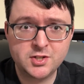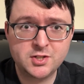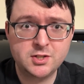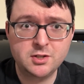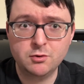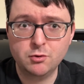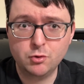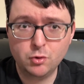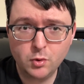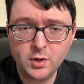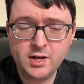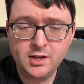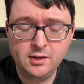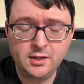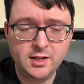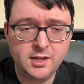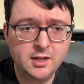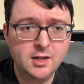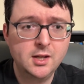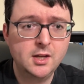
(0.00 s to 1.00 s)
so
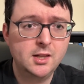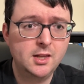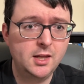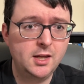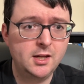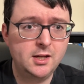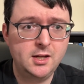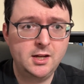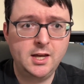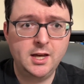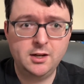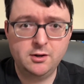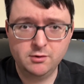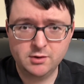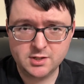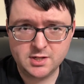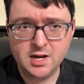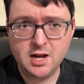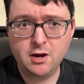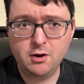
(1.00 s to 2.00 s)
quickly that Indicator
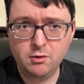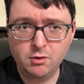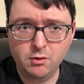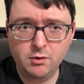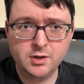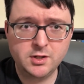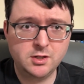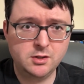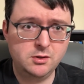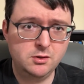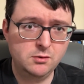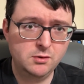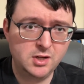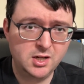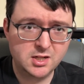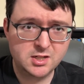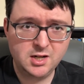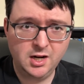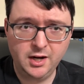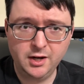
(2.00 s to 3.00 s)
is now going to do an
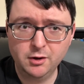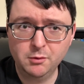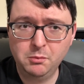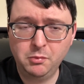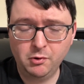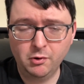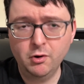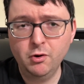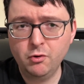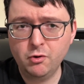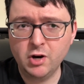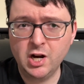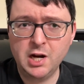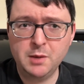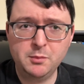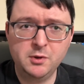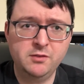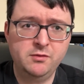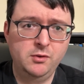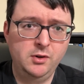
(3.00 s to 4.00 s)
entire
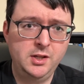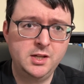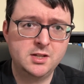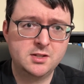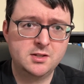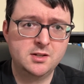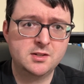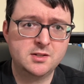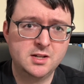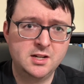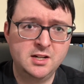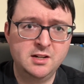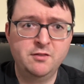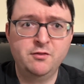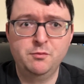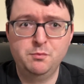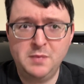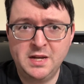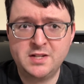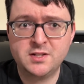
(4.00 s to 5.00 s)
program of releases of
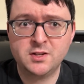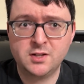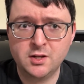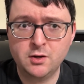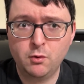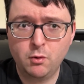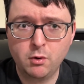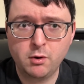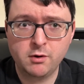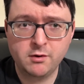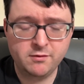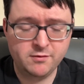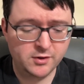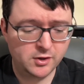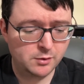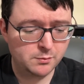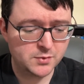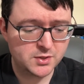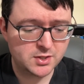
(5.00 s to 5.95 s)
Mexican horror films.